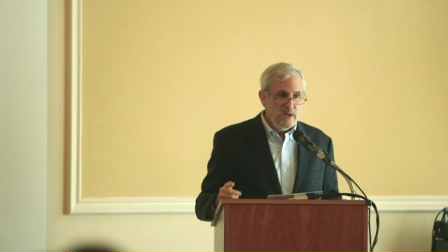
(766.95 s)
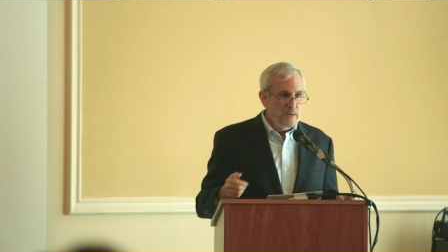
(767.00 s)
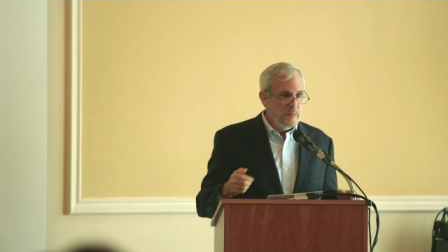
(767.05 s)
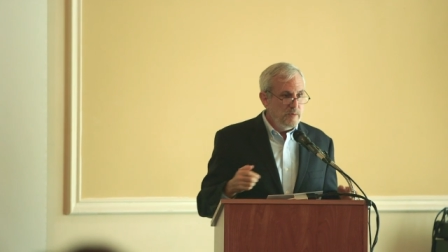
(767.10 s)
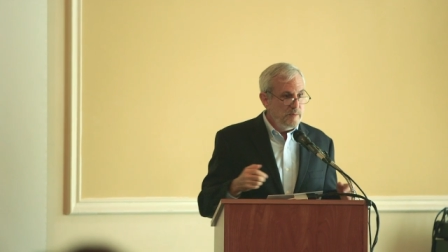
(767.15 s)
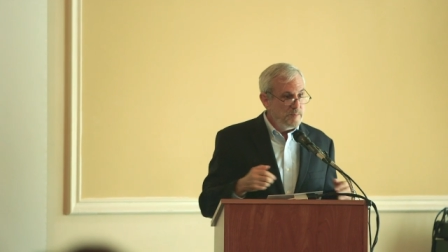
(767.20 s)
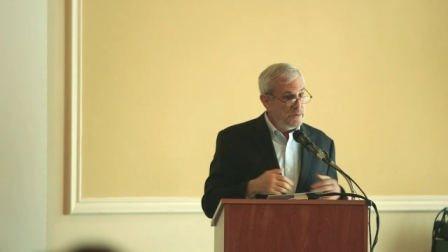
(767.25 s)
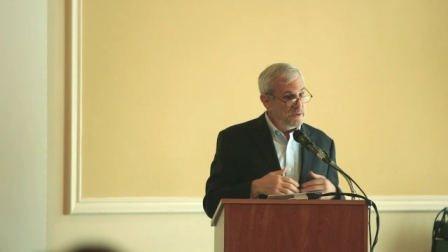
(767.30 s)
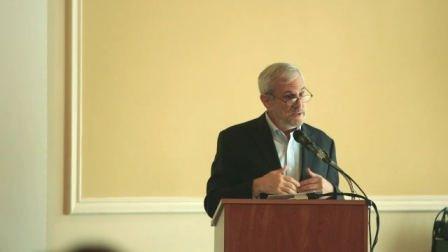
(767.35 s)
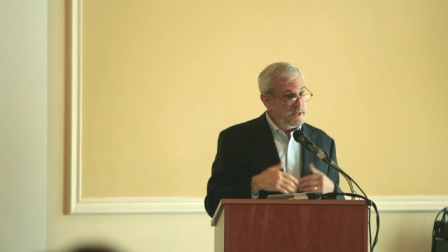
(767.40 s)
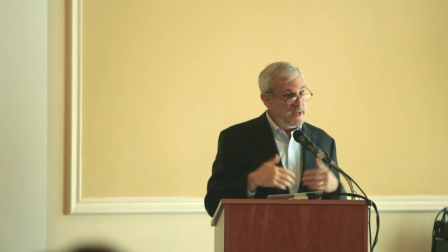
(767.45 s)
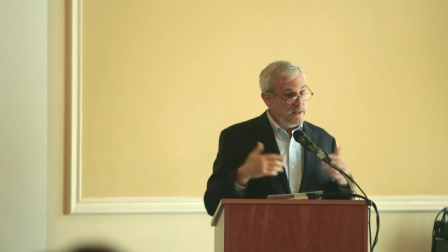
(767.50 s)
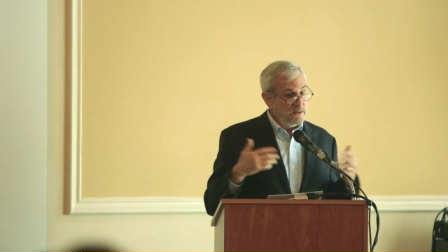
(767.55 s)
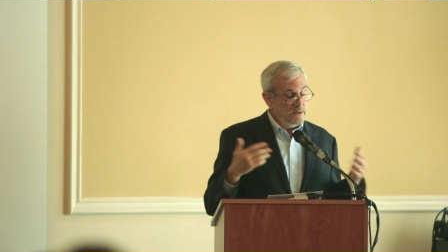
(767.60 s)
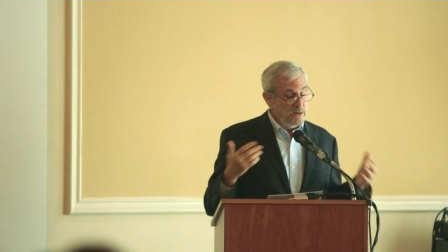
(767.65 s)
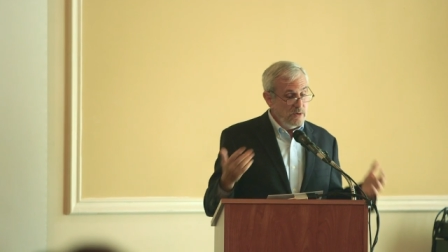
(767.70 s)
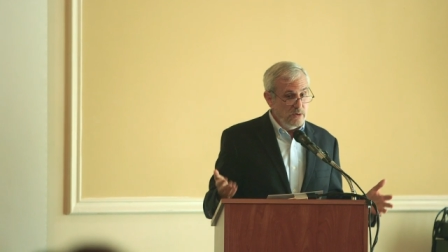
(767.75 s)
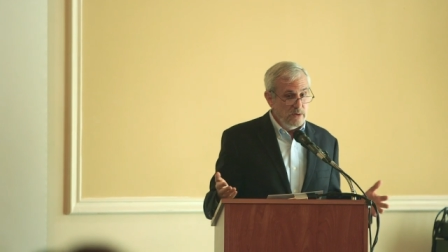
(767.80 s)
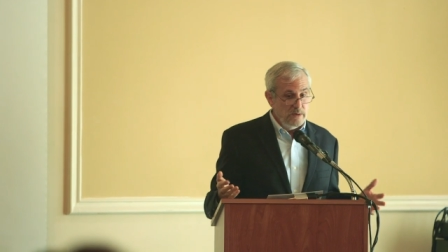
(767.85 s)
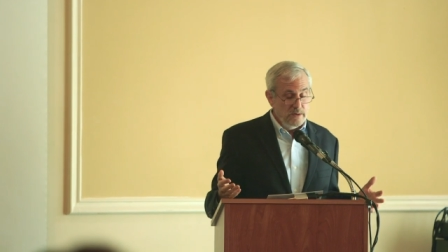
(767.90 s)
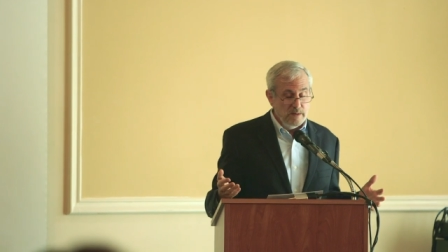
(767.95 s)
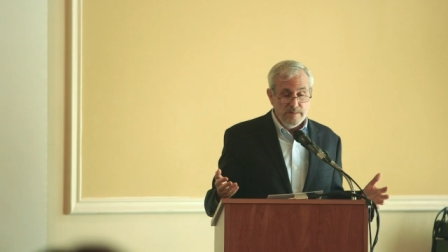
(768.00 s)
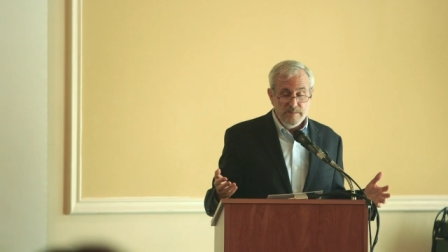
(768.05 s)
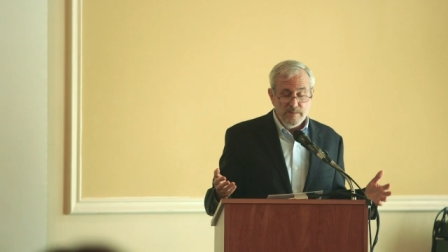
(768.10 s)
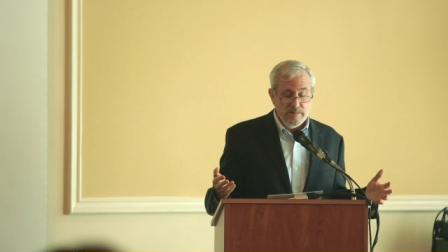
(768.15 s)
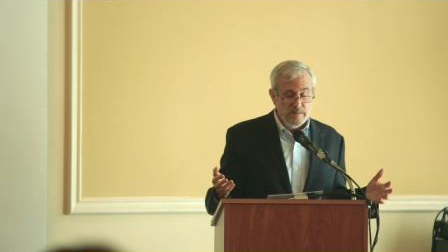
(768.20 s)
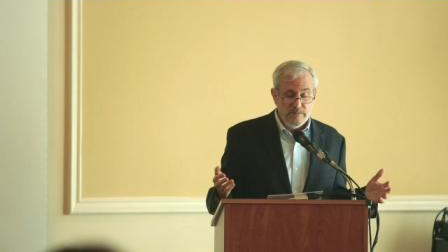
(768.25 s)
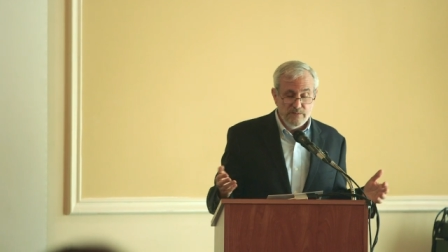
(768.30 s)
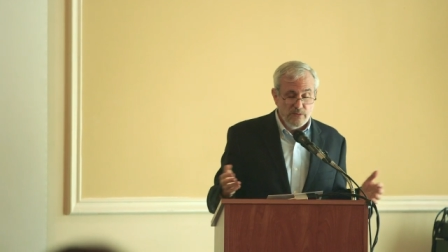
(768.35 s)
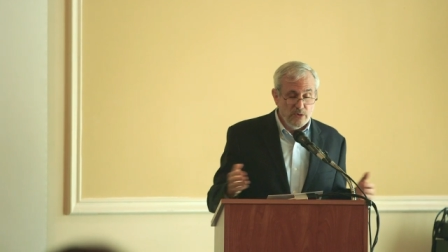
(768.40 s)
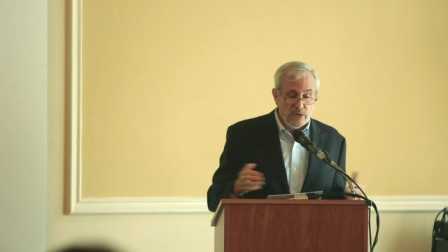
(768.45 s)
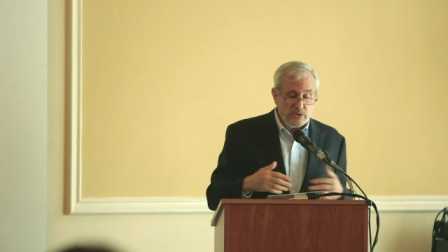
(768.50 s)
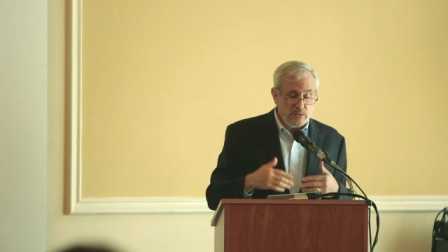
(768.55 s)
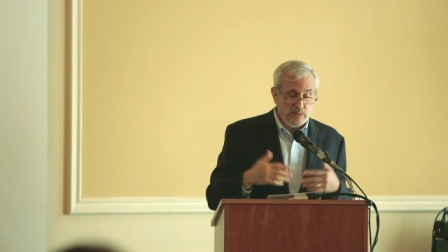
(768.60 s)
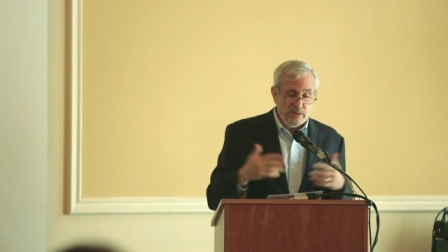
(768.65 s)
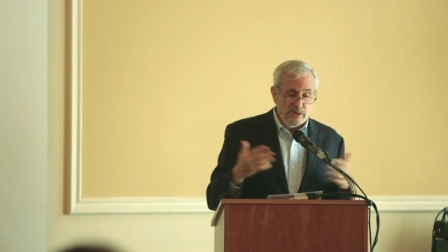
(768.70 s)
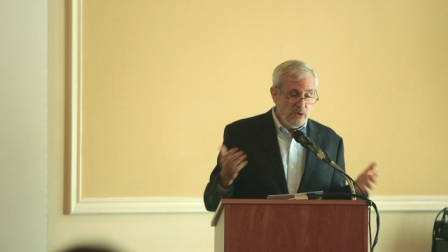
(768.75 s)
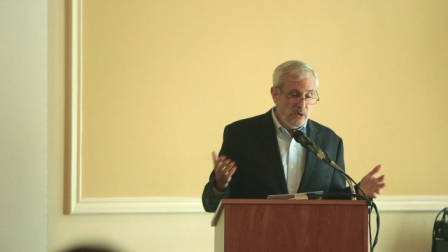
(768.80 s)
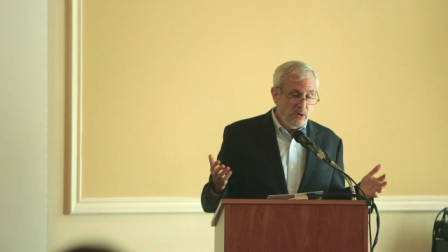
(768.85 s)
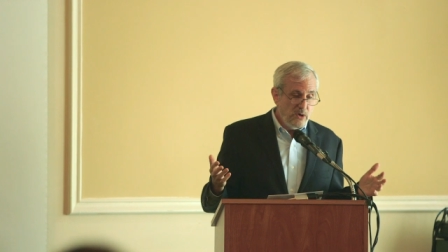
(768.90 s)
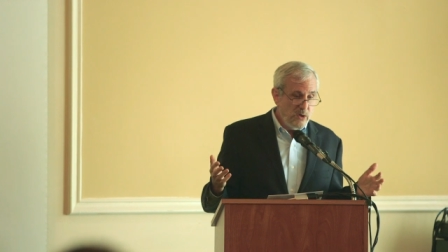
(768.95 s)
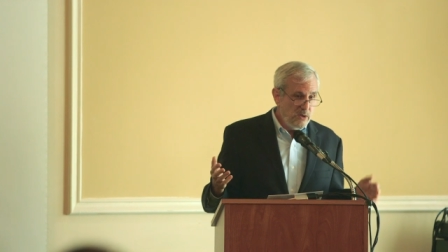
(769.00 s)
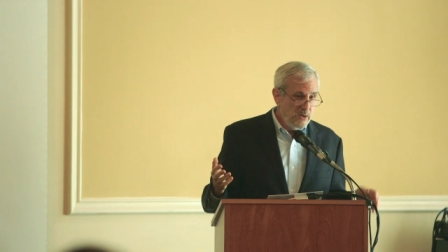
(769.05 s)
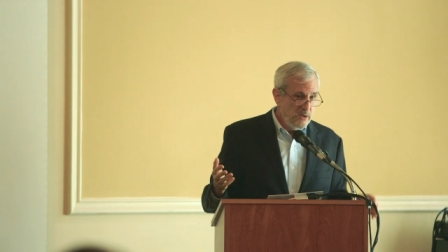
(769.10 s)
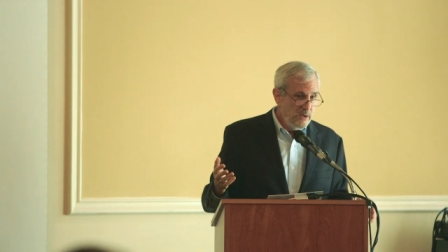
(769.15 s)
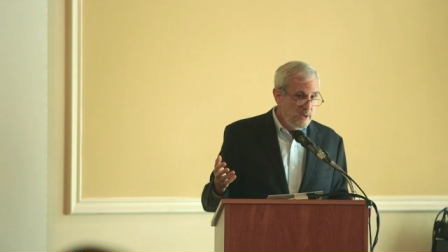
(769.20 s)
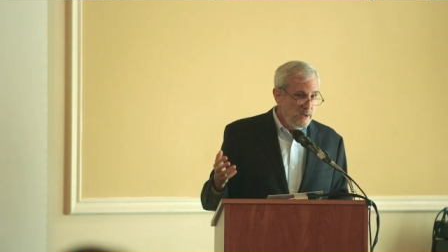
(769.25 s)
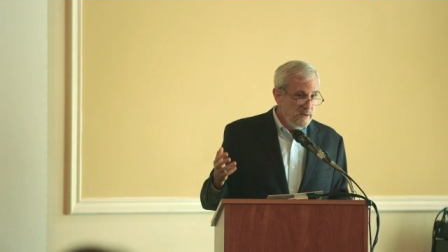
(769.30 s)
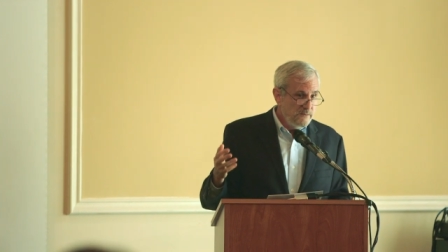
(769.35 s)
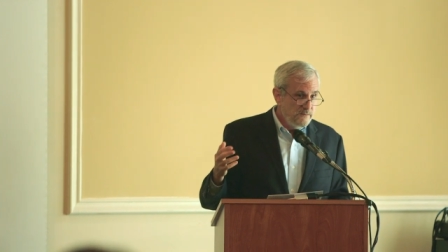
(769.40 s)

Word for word: We protect uh, virtually all